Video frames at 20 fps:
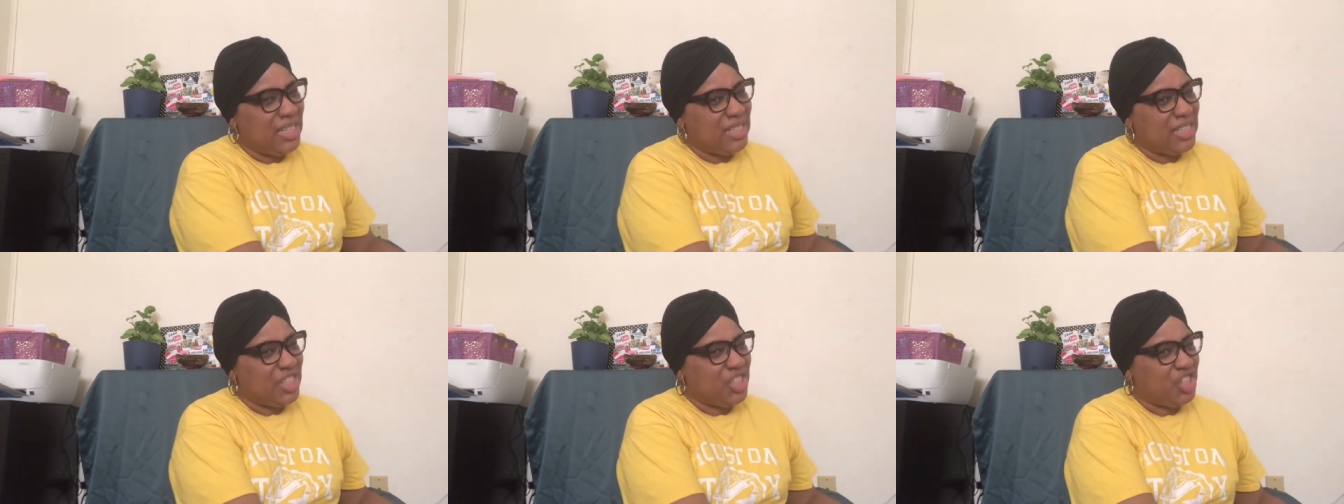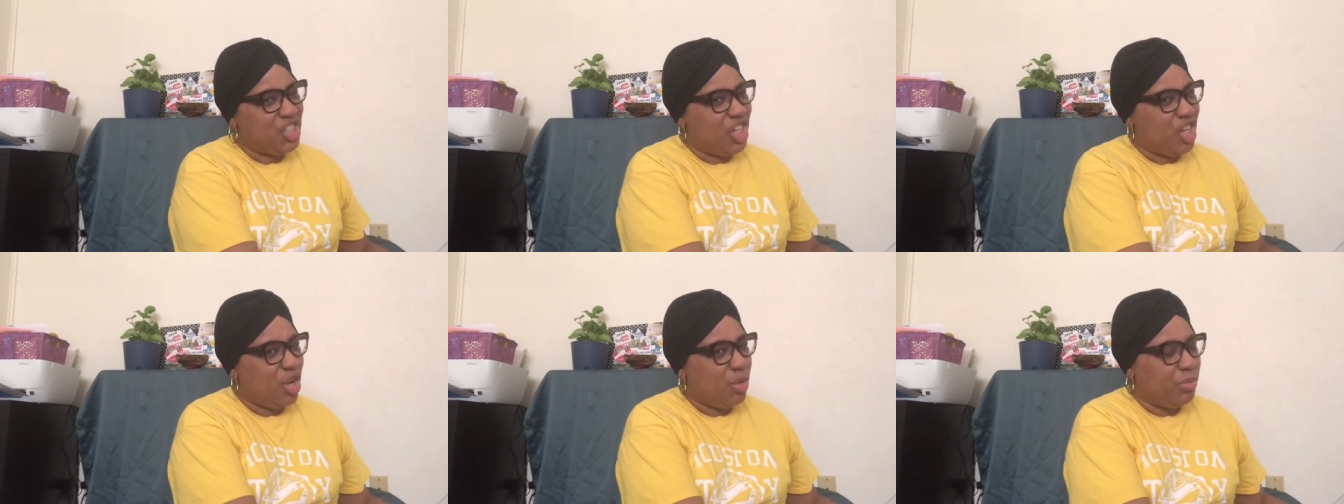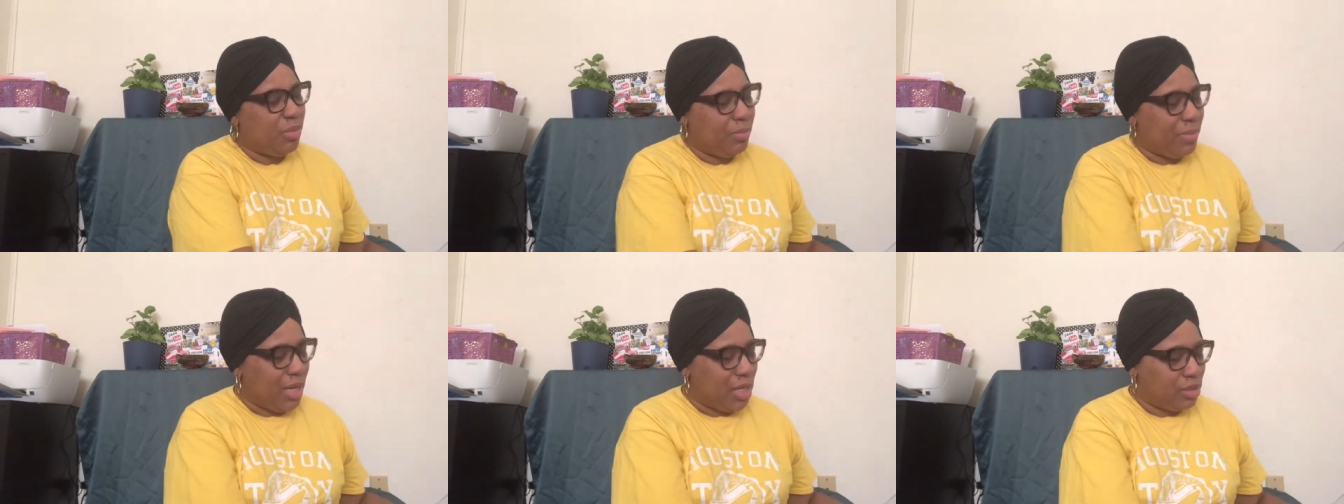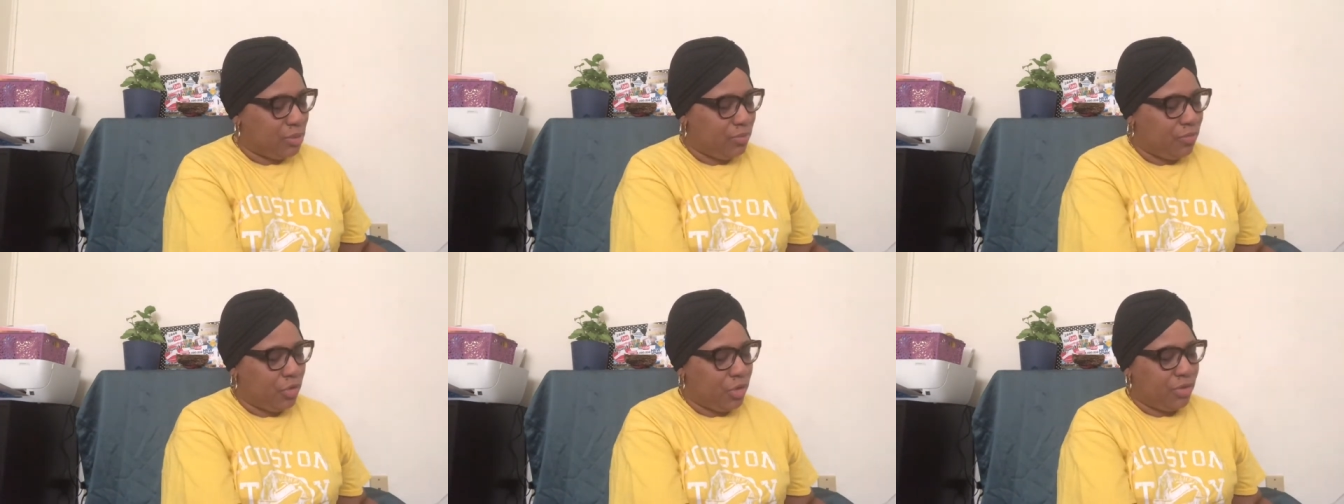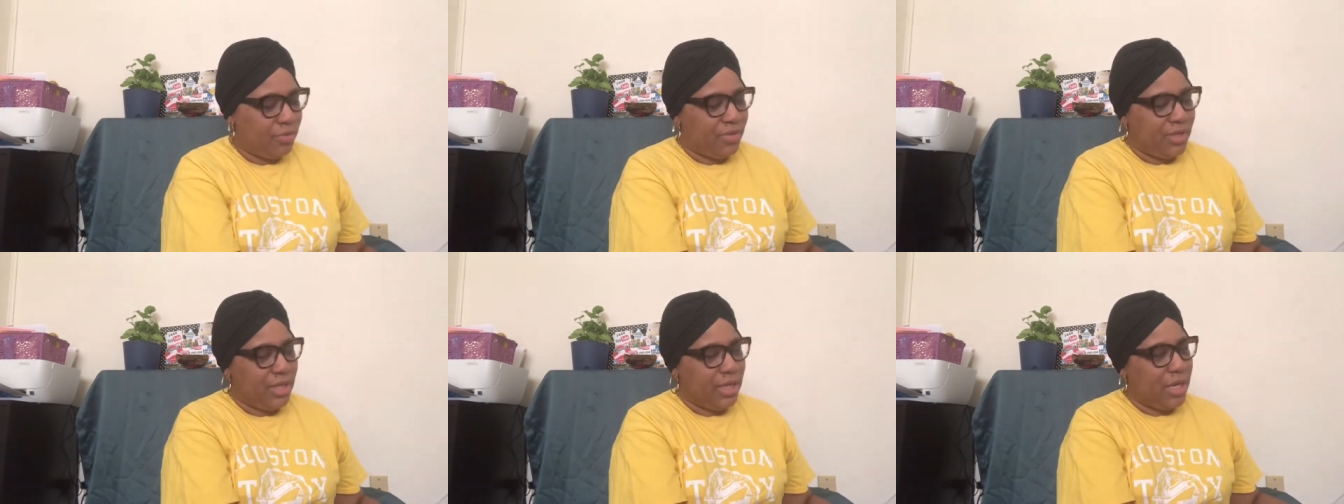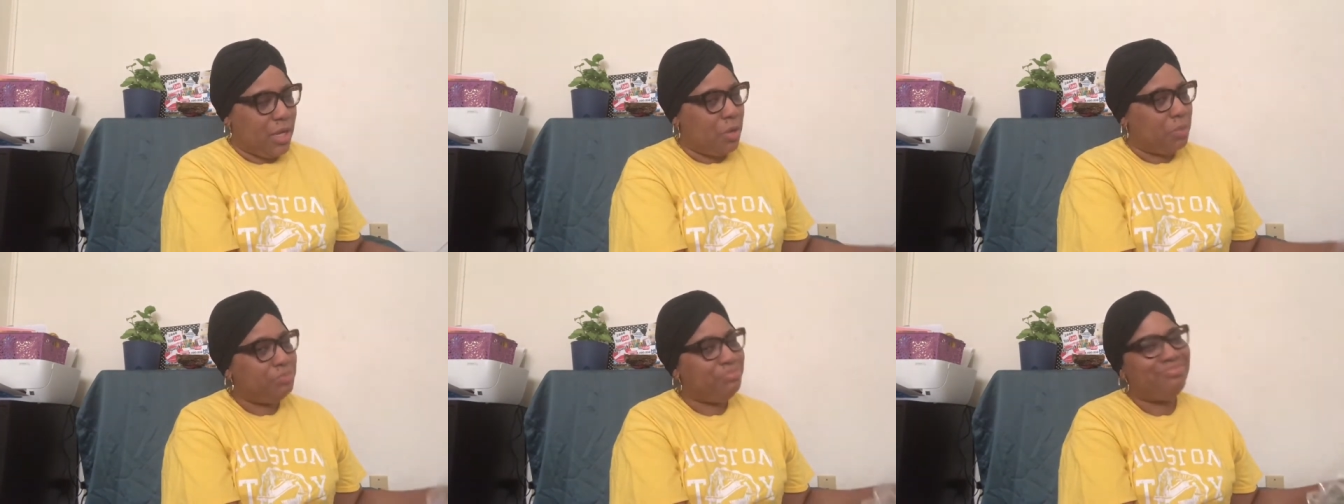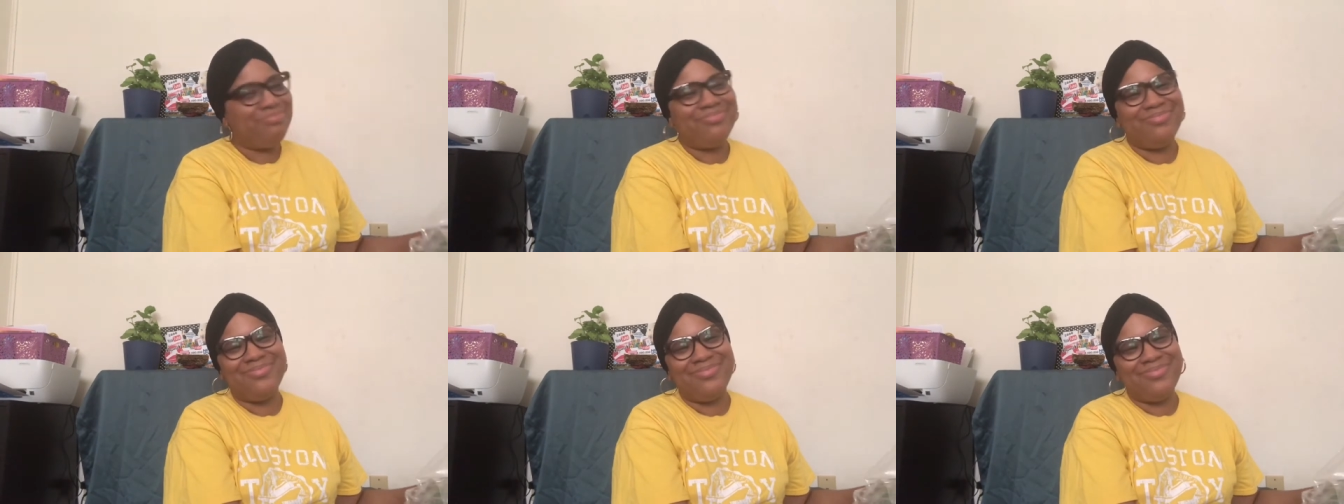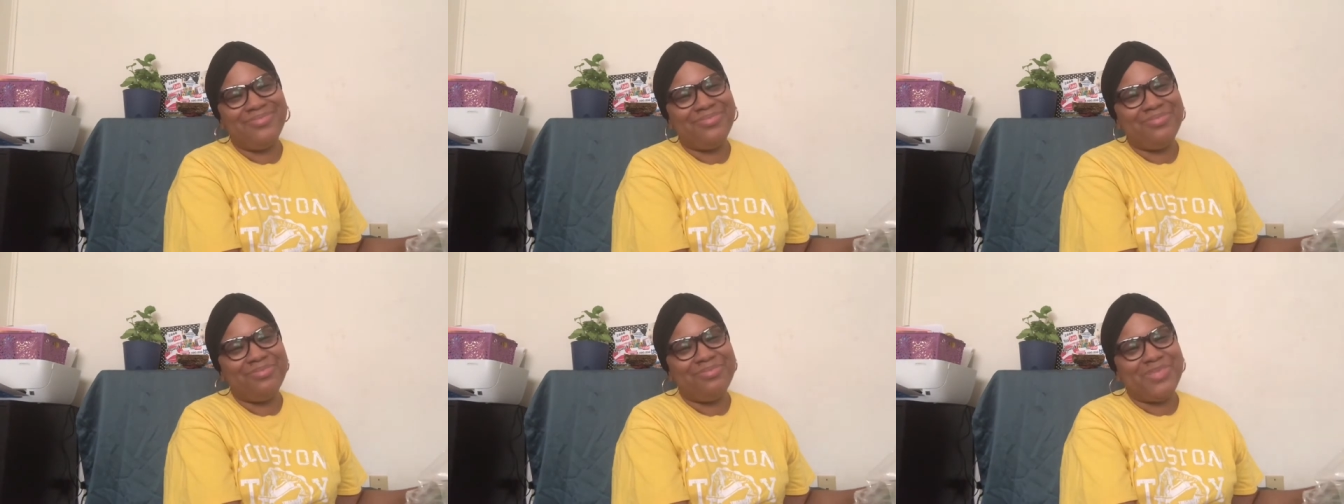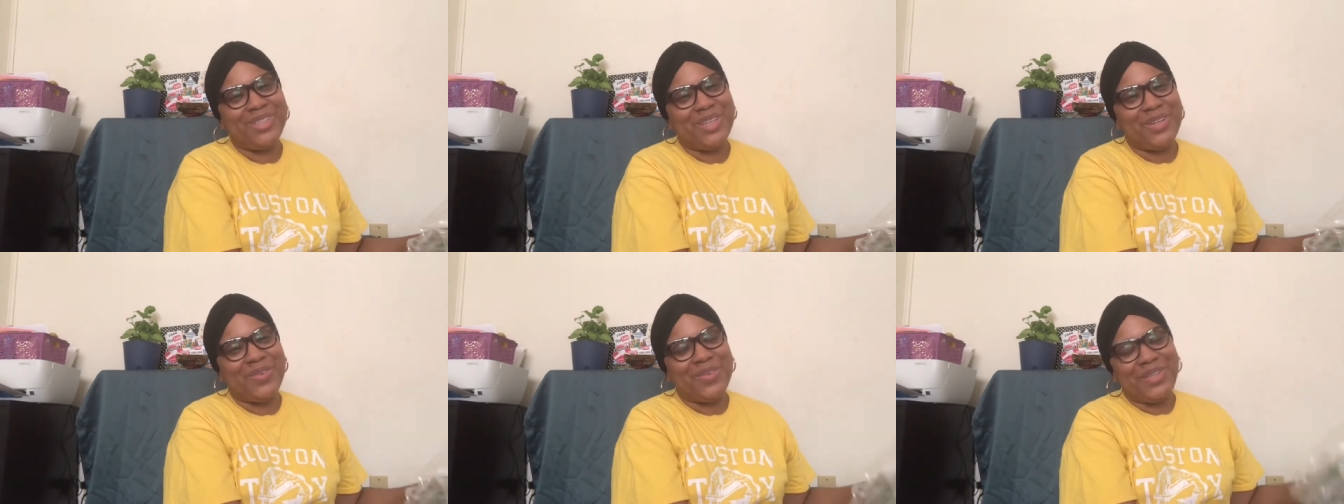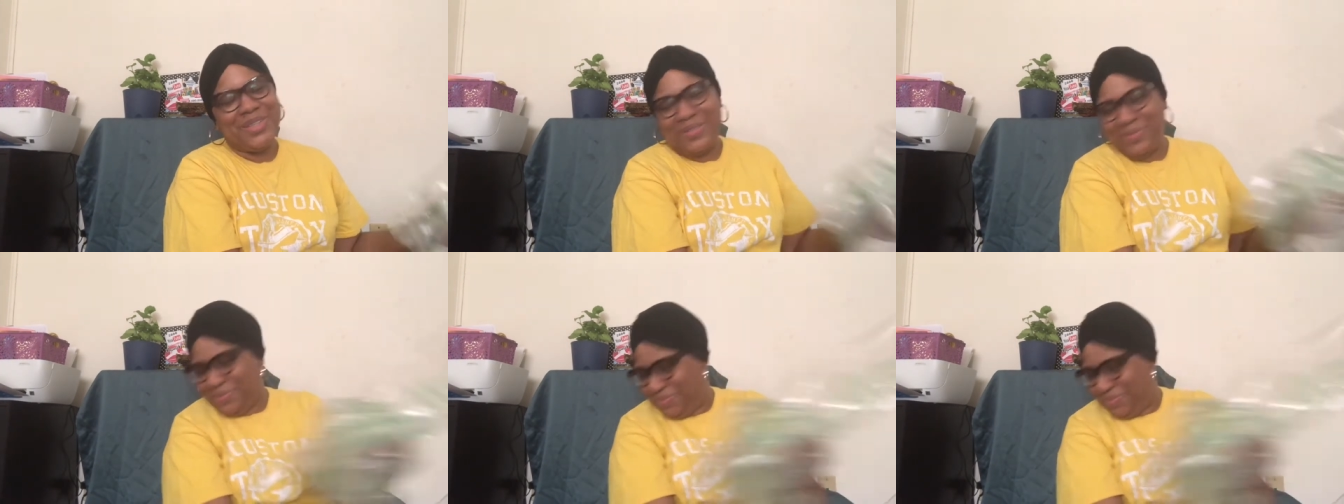should have opened the box before the video but oh well